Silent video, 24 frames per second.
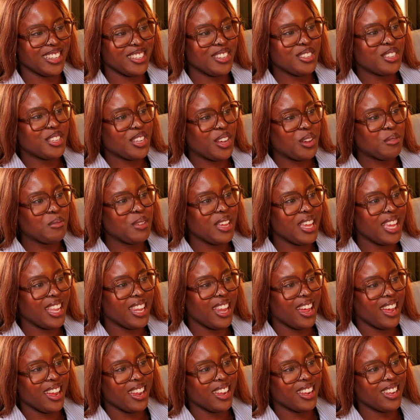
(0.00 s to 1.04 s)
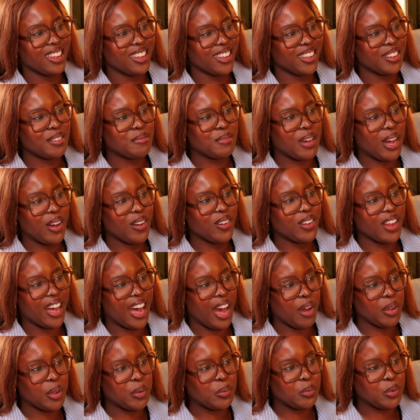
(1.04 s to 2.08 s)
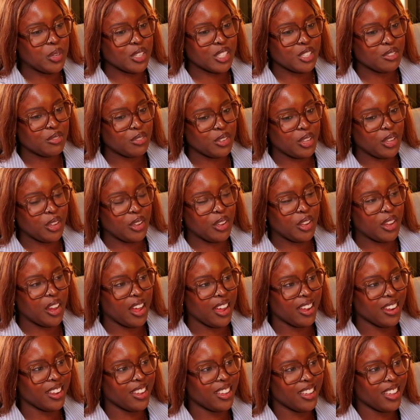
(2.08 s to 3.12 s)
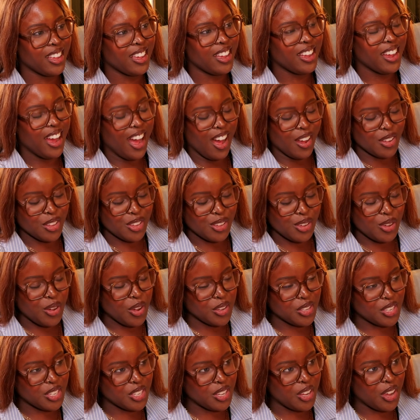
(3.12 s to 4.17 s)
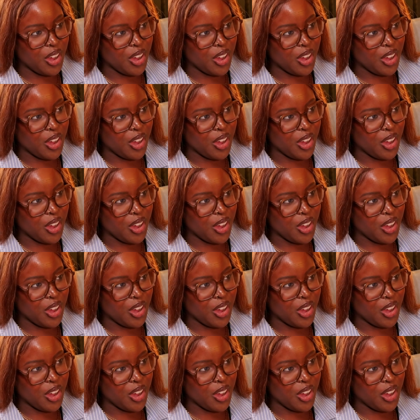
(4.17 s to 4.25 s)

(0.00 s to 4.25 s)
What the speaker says: Can you tell me like about how it was for you, like how you got to